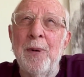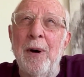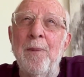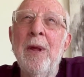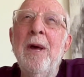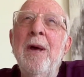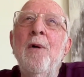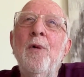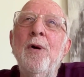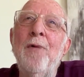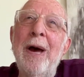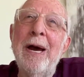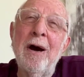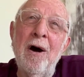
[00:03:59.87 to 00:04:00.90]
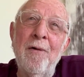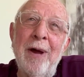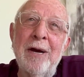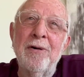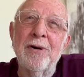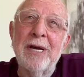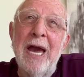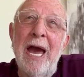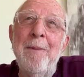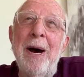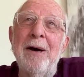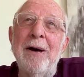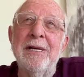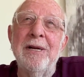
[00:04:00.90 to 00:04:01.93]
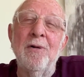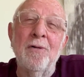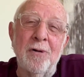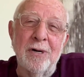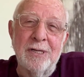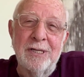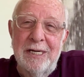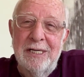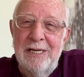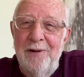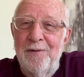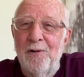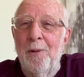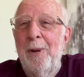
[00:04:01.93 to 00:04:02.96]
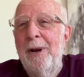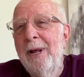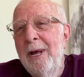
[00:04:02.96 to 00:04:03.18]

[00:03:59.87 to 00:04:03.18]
But we rec our record came out in August sixty-four,